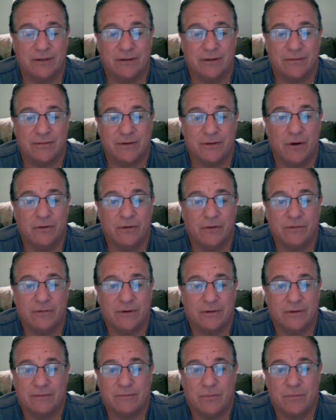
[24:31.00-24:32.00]
an
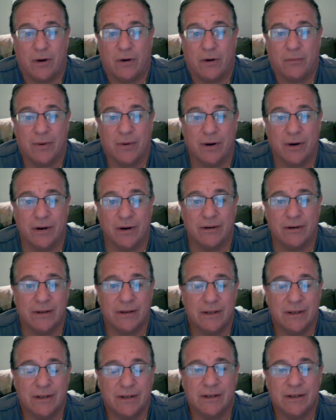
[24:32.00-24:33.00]
over ballpark.
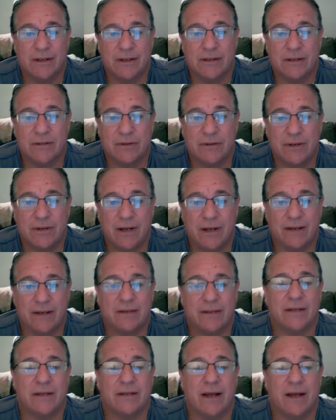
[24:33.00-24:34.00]
So you got to
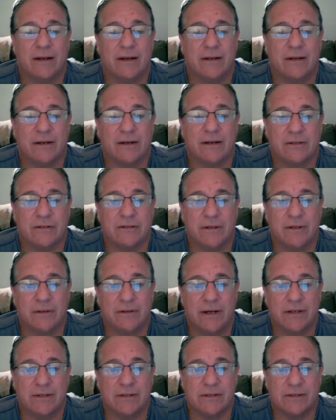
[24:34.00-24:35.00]
take that into
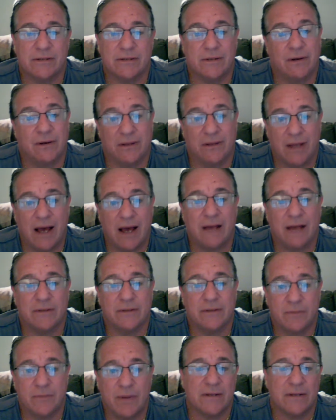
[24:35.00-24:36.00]
consideration. So a lot
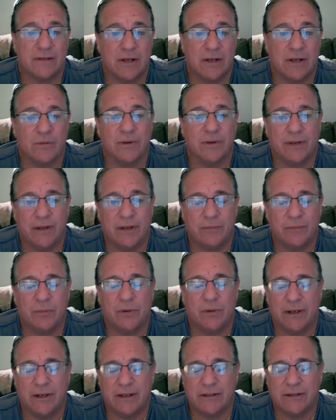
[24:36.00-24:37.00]
depends on where they
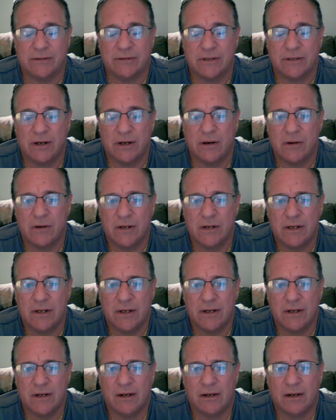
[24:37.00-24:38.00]
play. So
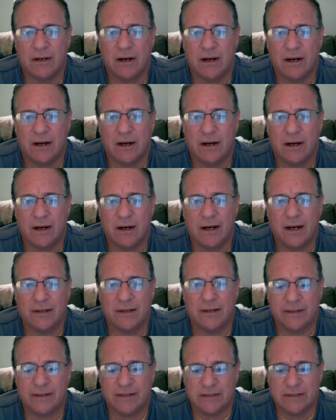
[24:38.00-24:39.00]
I
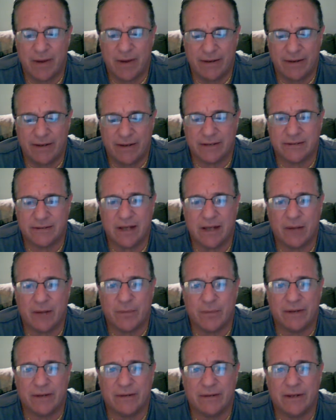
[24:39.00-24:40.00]
think that's my next
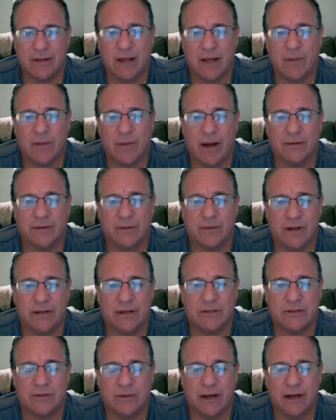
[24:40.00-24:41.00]
step. But I think I'm on the
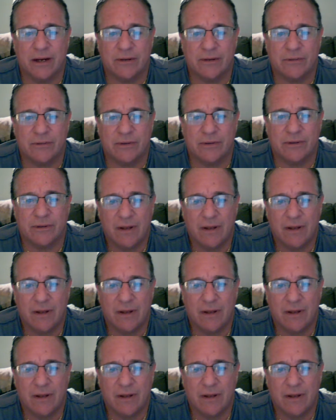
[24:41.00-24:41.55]
right track with